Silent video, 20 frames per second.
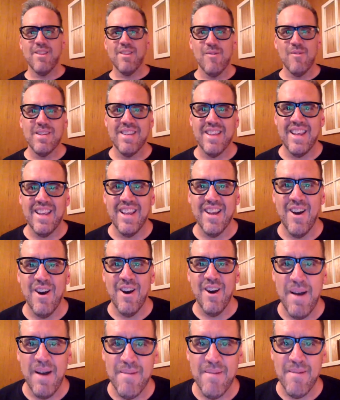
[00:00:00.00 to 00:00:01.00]
the whiskey
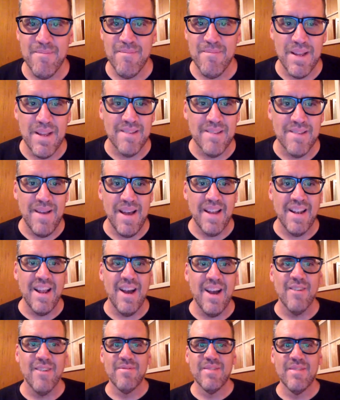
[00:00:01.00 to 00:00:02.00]
on my placemat.
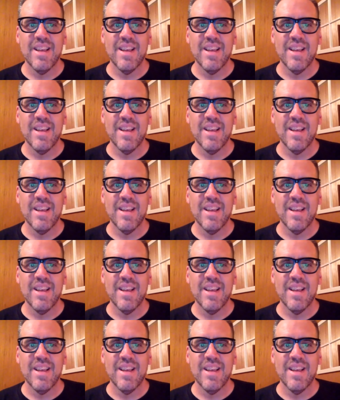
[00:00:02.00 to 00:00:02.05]
Now,